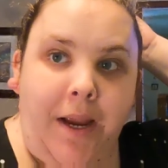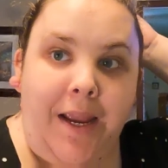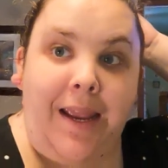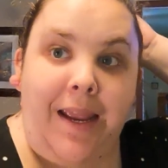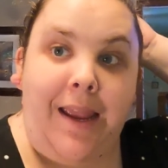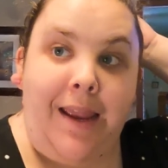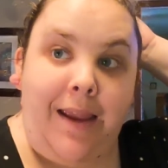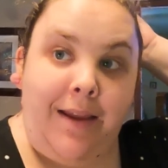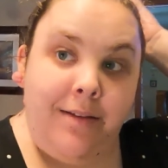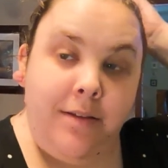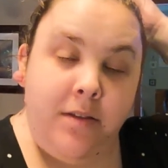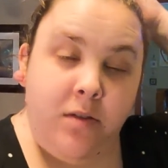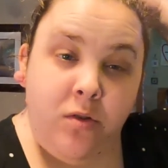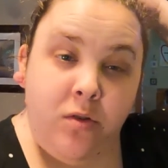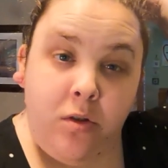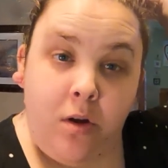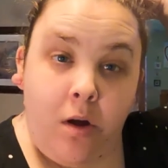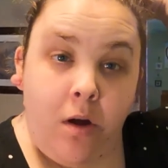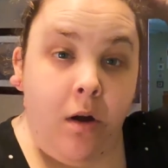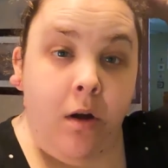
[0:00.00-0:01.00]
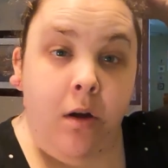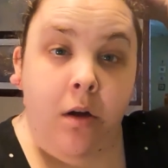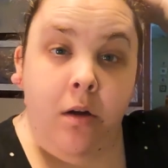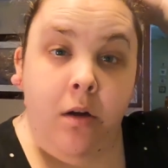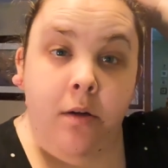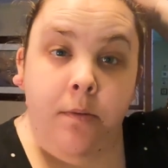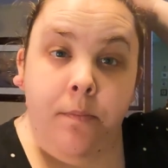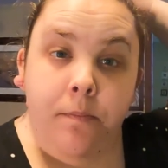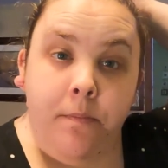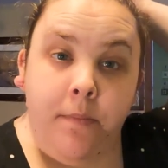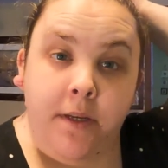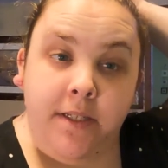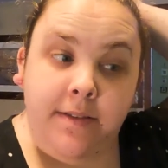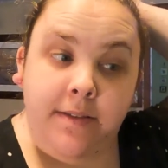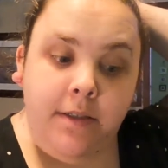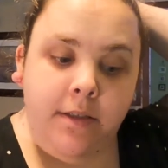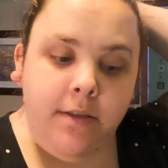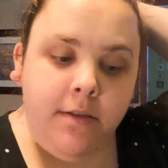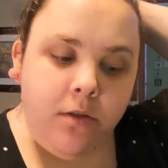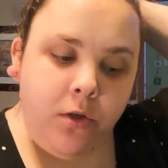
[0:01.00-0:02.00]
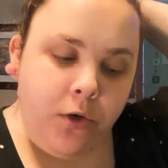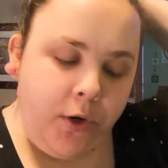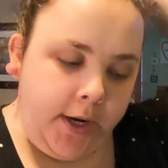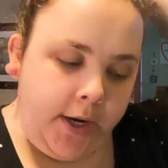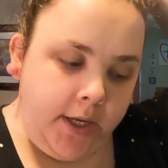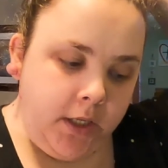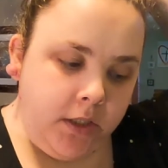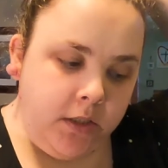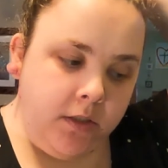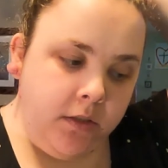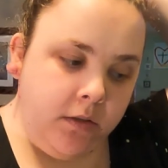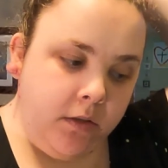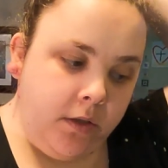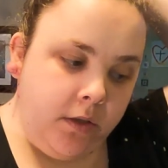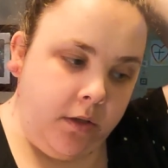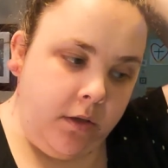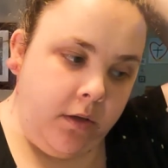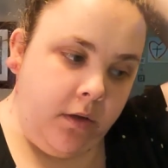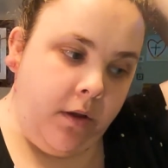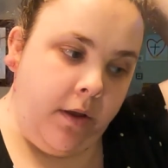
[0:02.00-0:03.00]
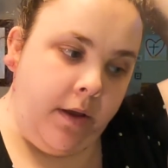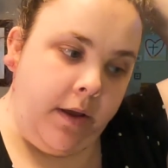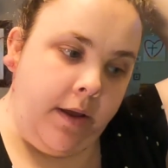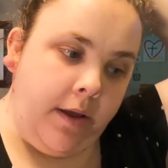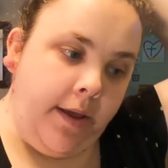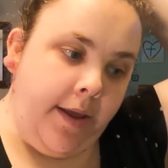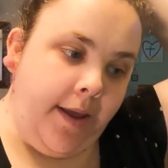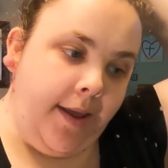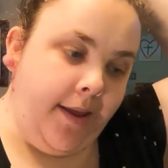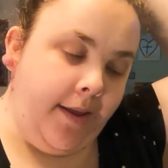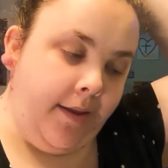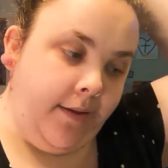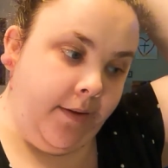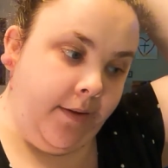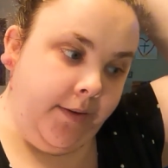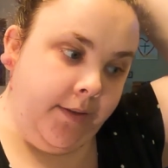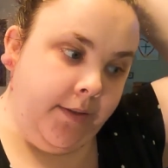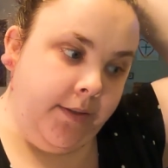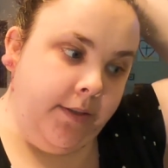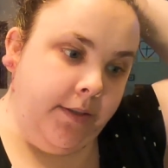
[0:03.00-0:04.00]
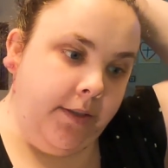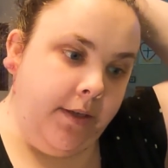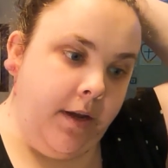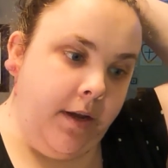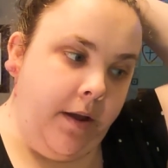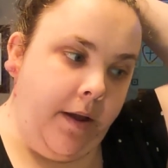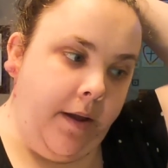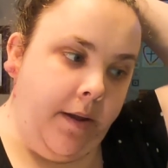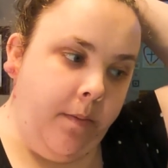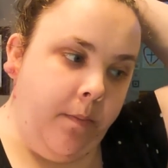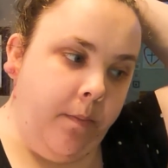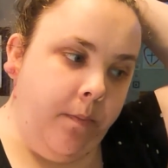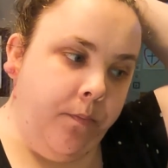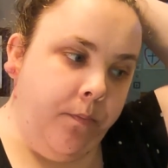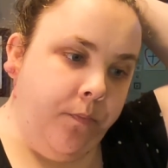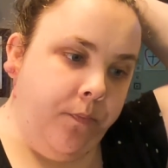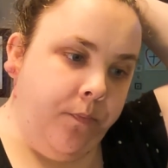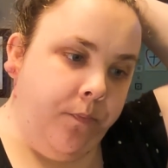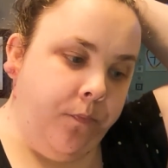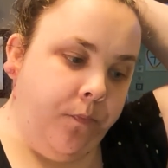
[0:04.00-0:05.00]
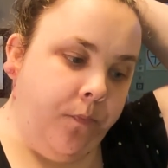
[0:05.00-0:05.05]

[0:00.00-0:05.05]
my aunt's dog Missy's crate, and um,